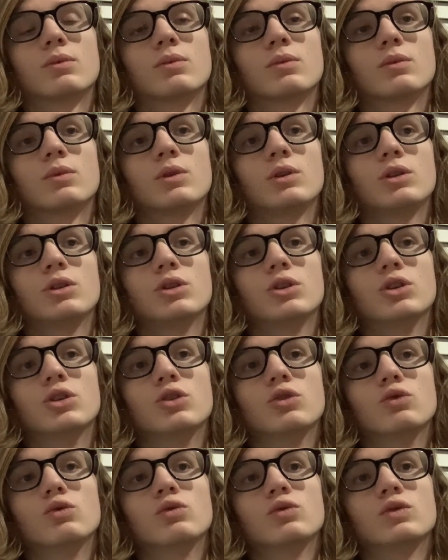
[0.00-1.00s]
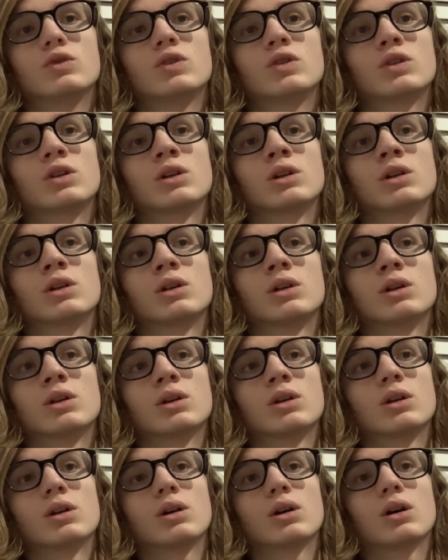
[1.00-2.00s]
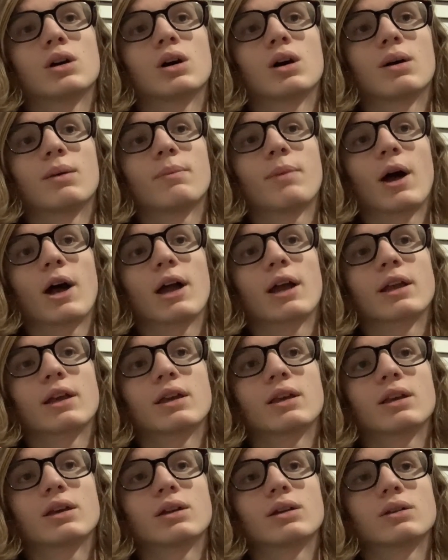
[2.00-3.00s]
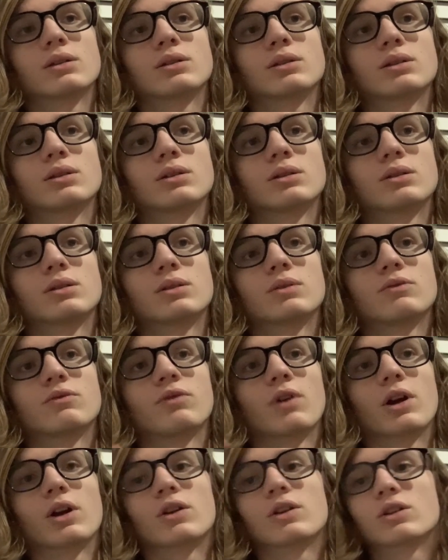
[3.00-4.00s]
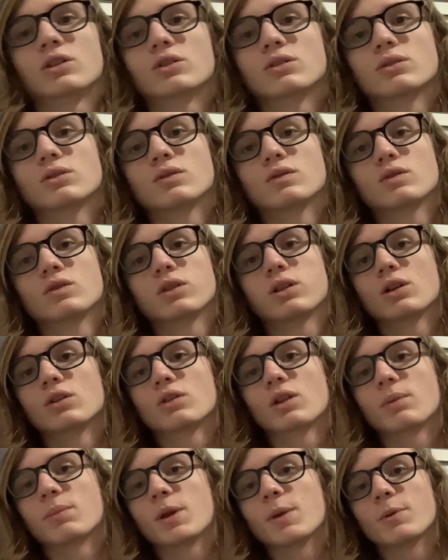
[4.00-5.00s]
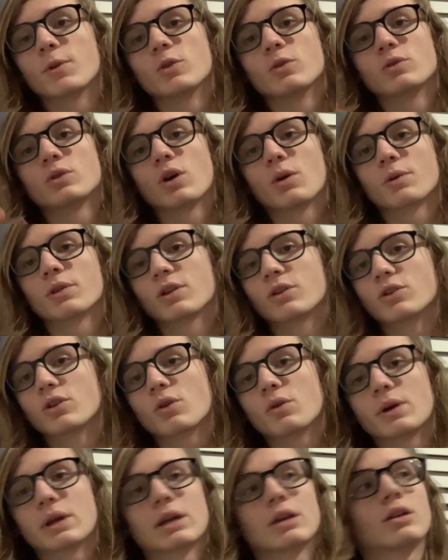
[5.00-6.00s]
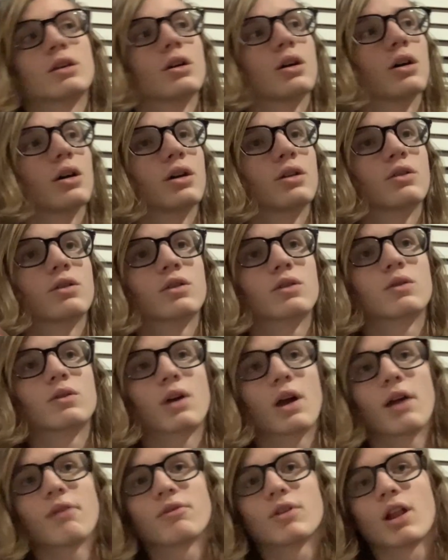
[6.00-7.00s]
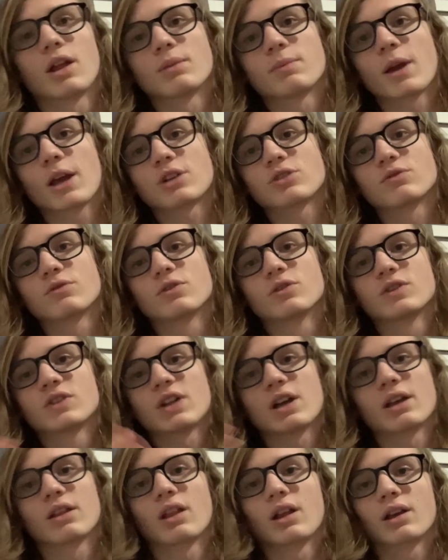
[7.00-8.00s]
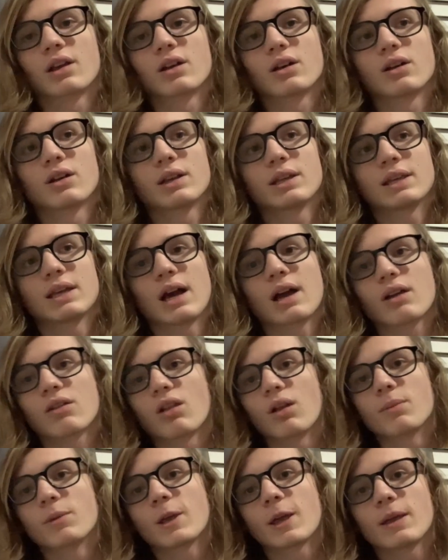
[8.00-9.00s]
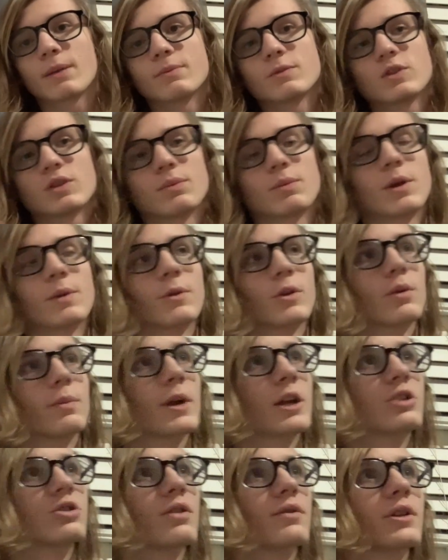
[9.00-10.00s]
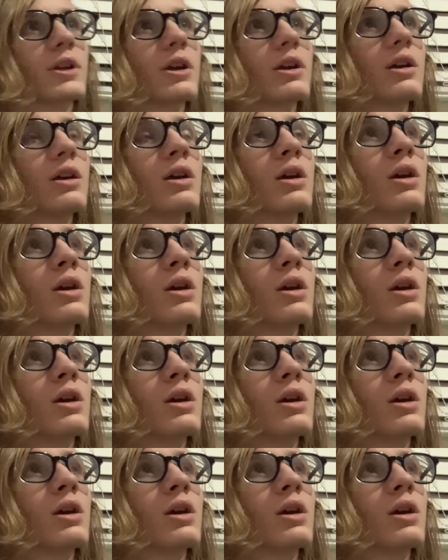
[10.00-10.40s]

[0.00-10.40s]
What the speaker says: used by very clearly people who know what they're doing and who have a lot of passion for the style, like Yacht Club Games, the people who made Shovel Knight.